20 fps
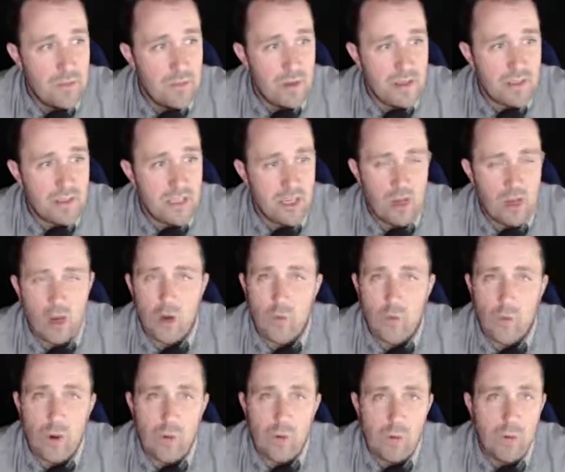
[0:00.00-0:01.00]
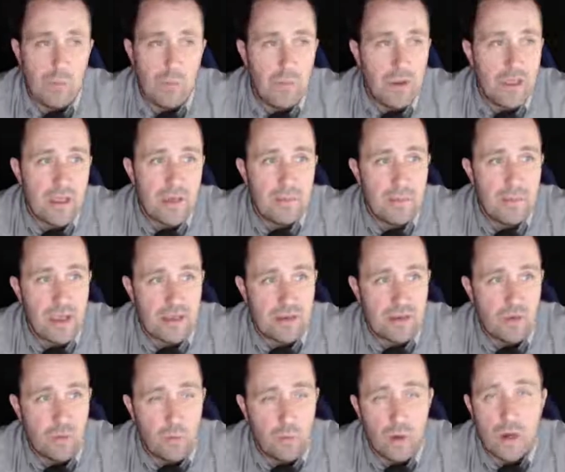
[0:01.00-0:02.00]
you might say oh well we'll bring him
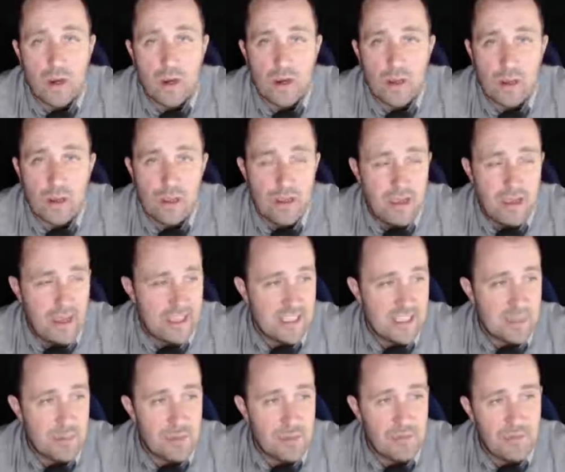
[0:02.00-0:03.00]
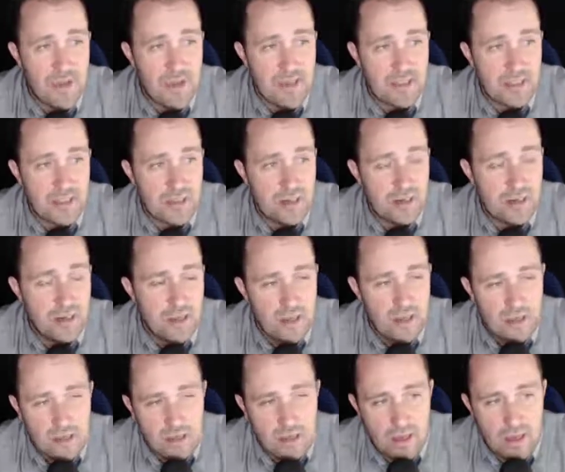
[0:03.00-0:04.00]
back to work as a professor
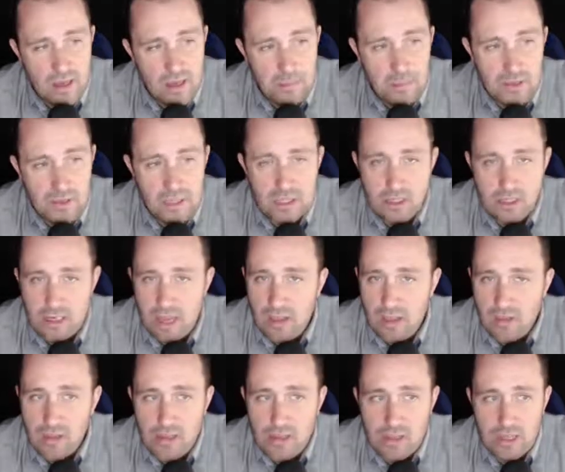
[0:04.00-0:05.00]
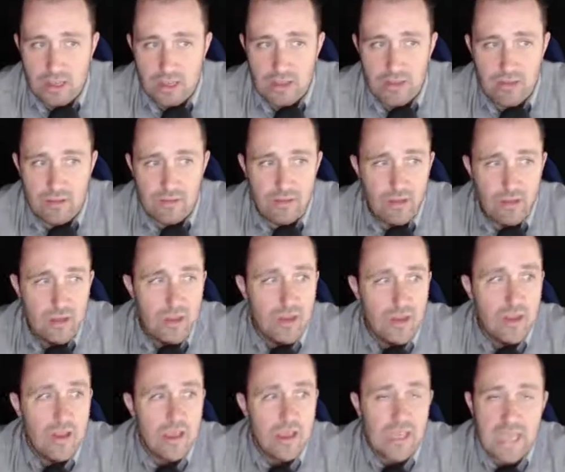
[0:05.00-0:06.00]
um, but the challenge is,
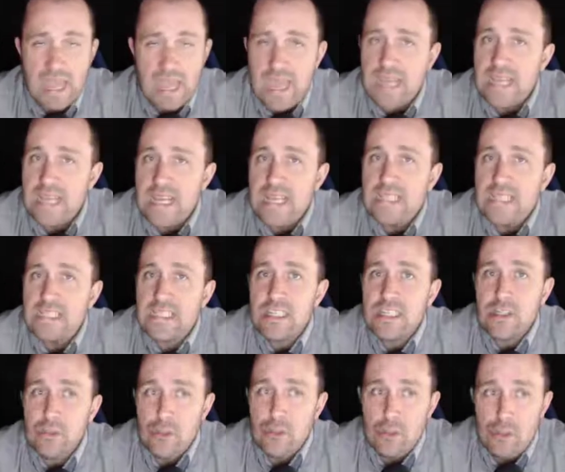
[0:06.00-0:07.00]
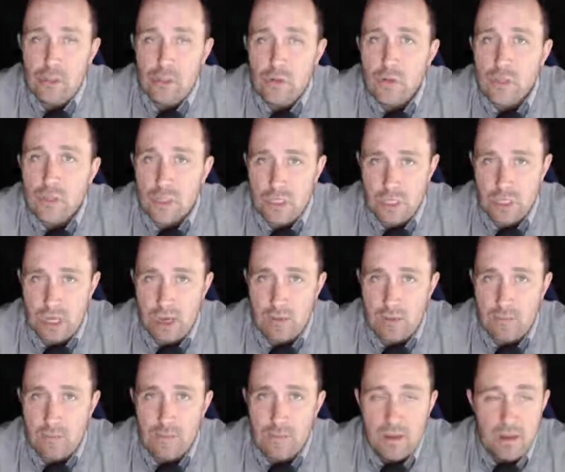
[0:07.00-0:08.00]
can he still do the
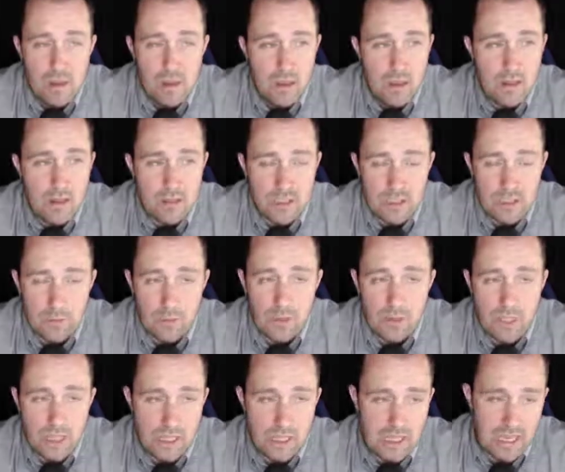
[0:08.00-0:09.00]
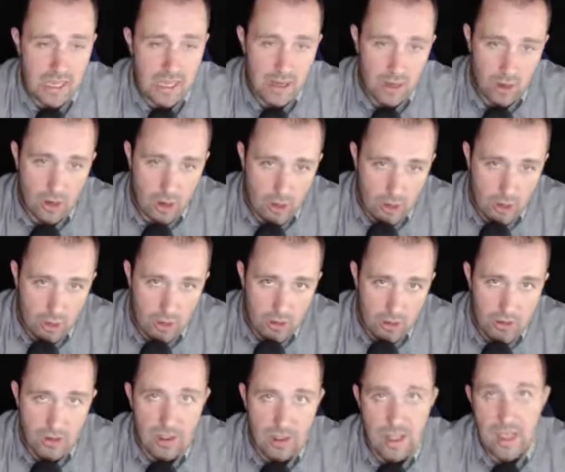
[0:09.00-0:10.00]
job? You know, someone can get
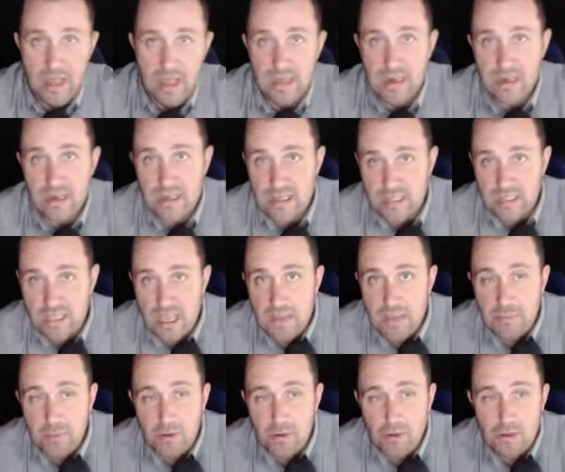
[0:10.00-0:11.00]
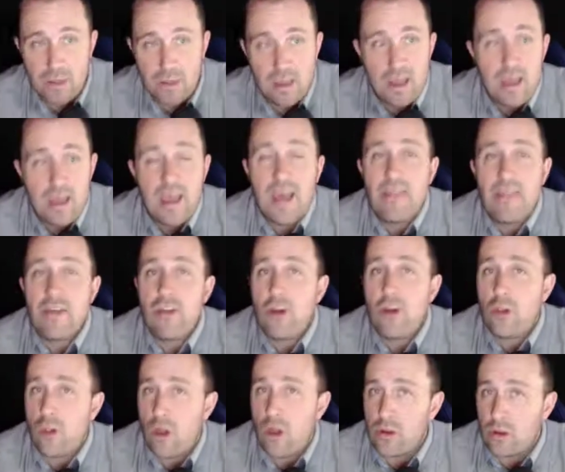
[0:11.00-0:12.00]
hurt and disabled, and they're
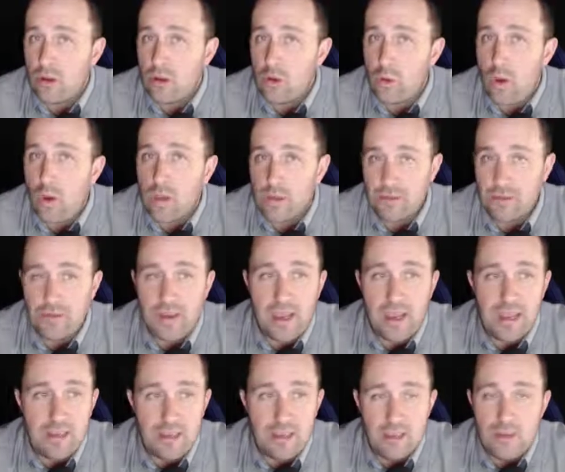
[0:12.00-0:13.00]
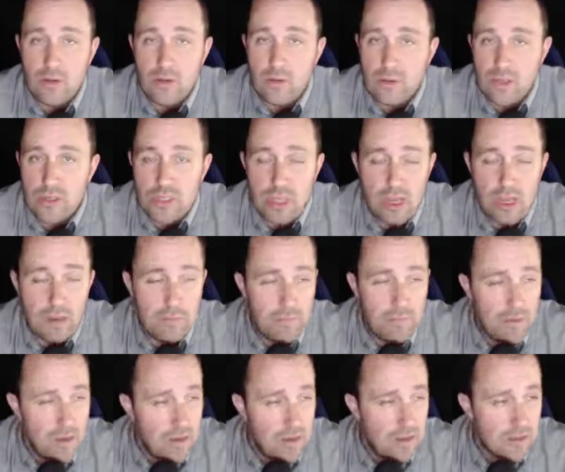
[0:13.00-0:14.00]
no longer qualified to do the job.
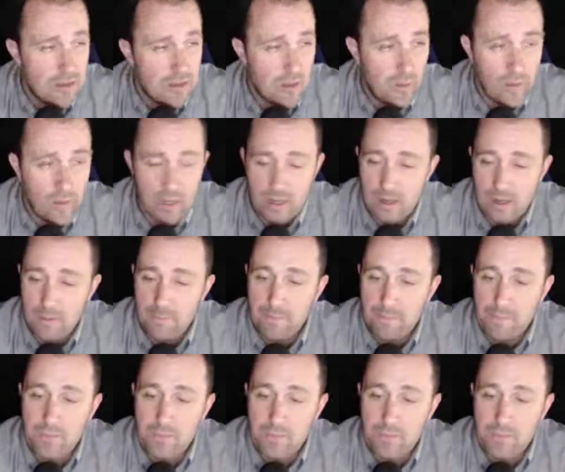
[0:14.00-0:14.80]
So we gotta